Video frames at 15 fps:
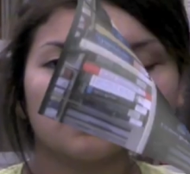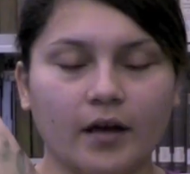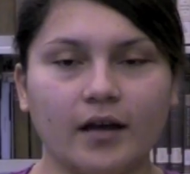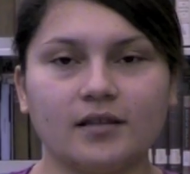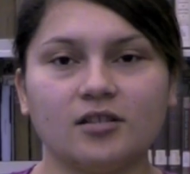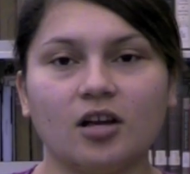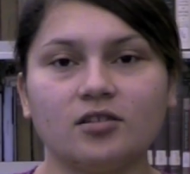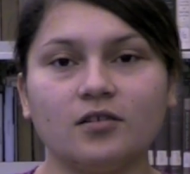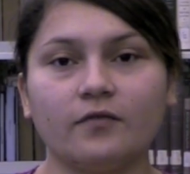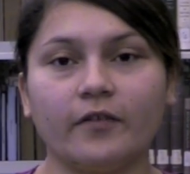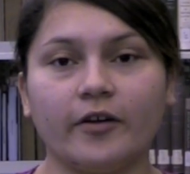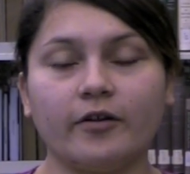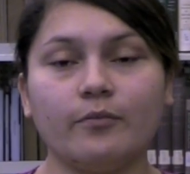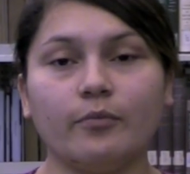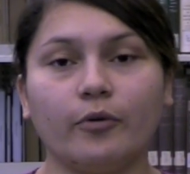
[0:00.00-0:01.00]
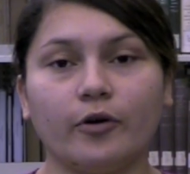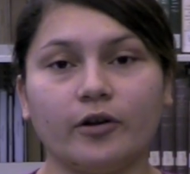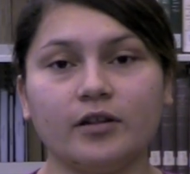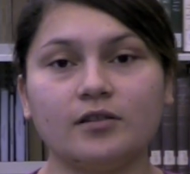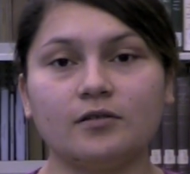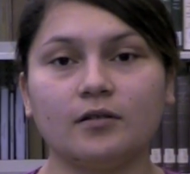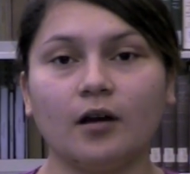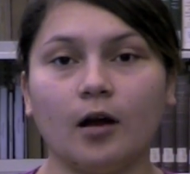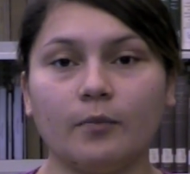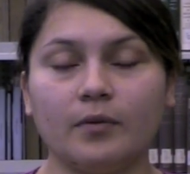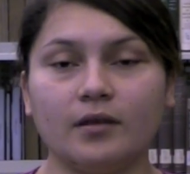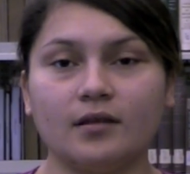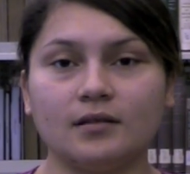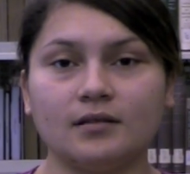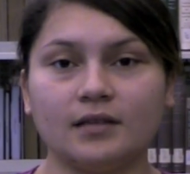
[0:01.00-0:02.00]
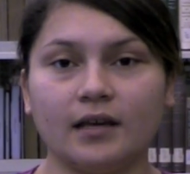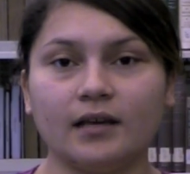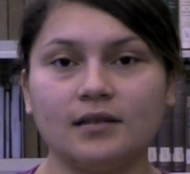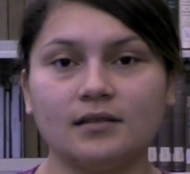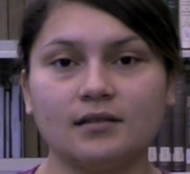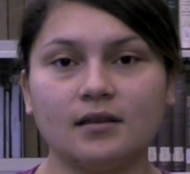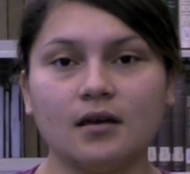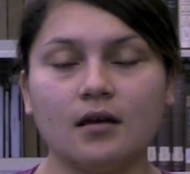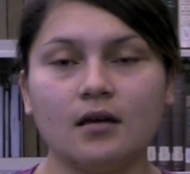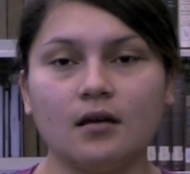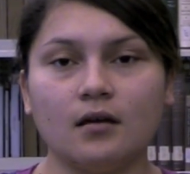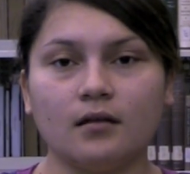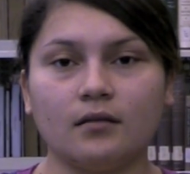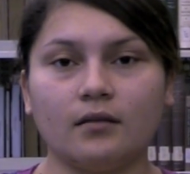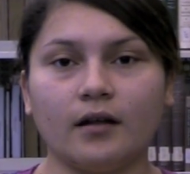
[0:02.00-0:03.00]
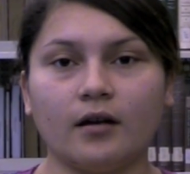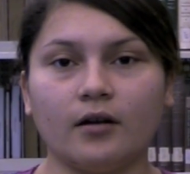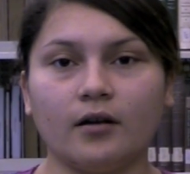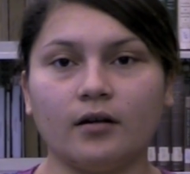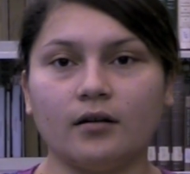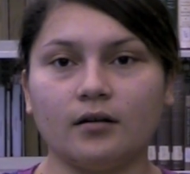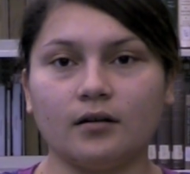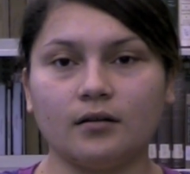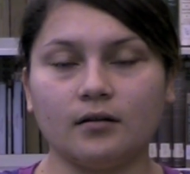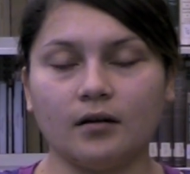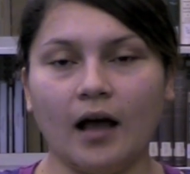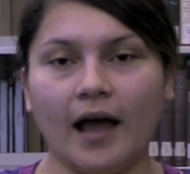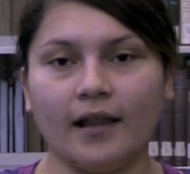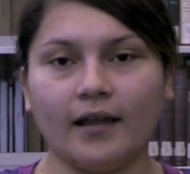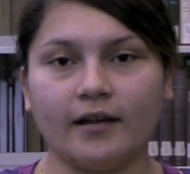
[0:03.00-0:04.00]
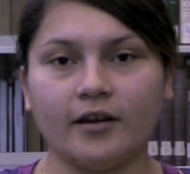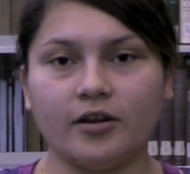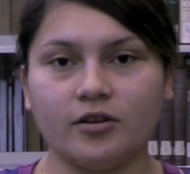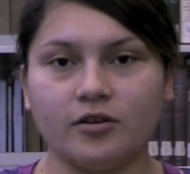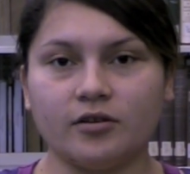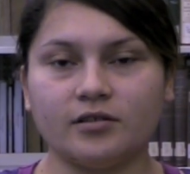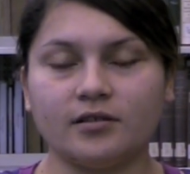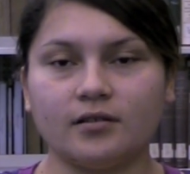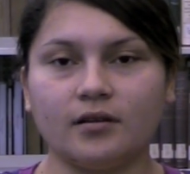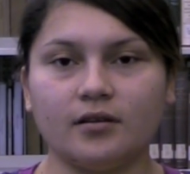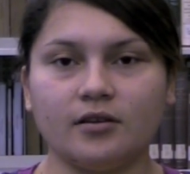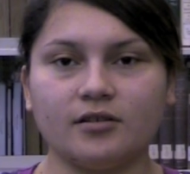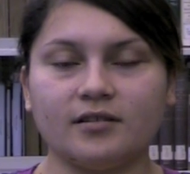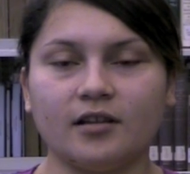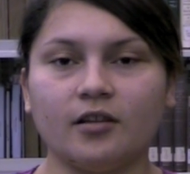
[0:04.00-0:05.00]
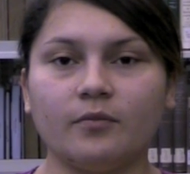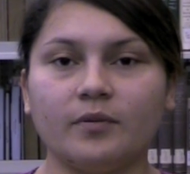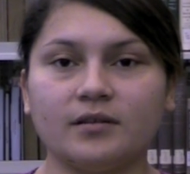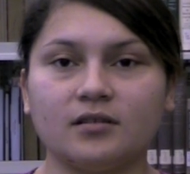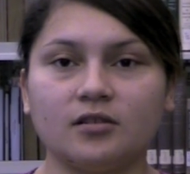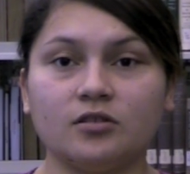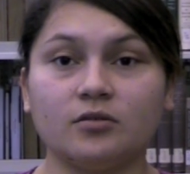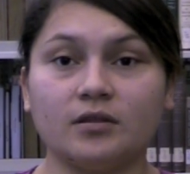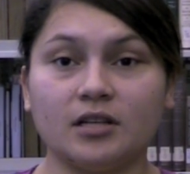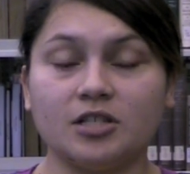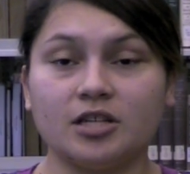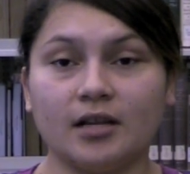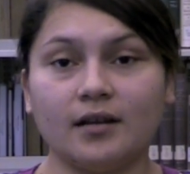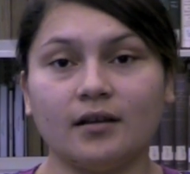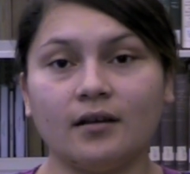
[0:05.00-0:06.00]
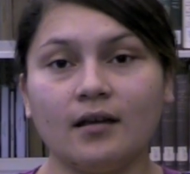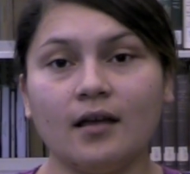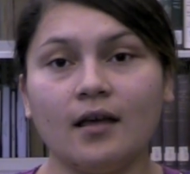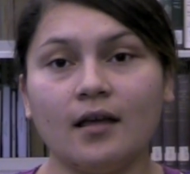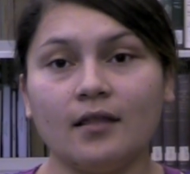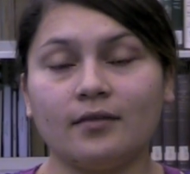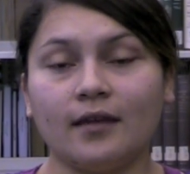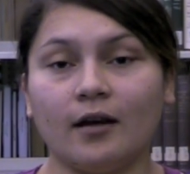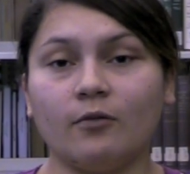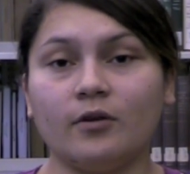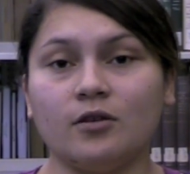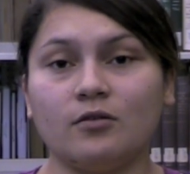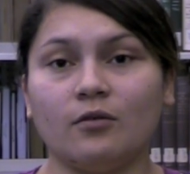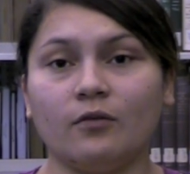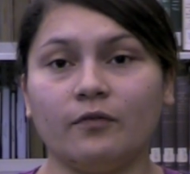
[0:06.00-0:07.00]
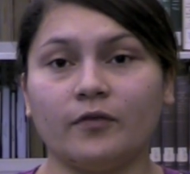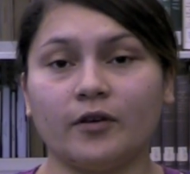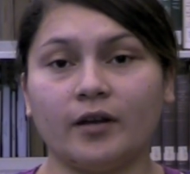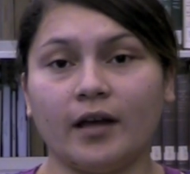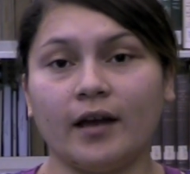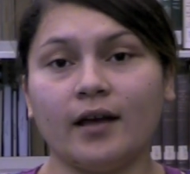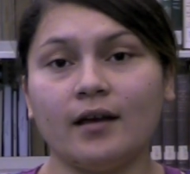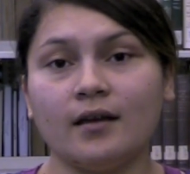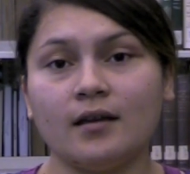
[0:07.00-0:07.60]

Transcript: Okay, it's also very important to copy the dates that are highlighted in your syllabus onto an agenda. That way you don't forget.